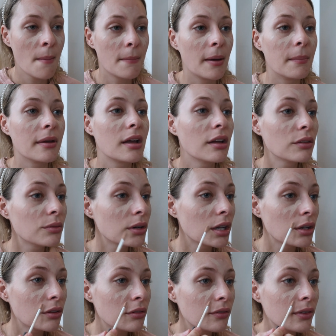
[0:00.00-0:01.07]
But because we're
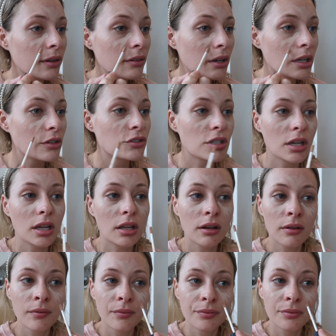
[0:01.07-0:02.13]
not doing
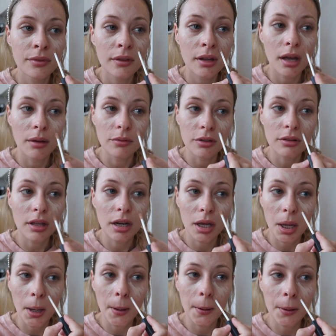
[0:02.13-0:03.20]
foundation, I'm just
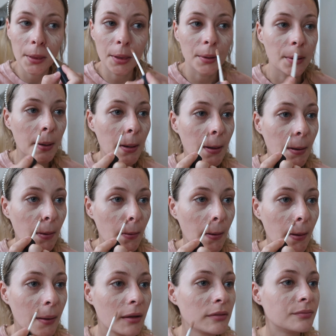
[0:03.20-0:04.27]
gonna go through
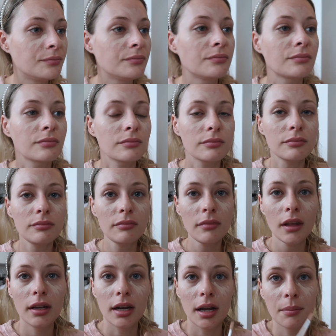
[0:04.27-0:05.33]

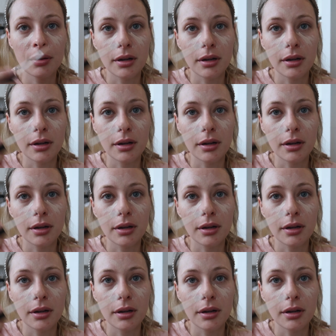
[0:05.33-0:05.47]
and I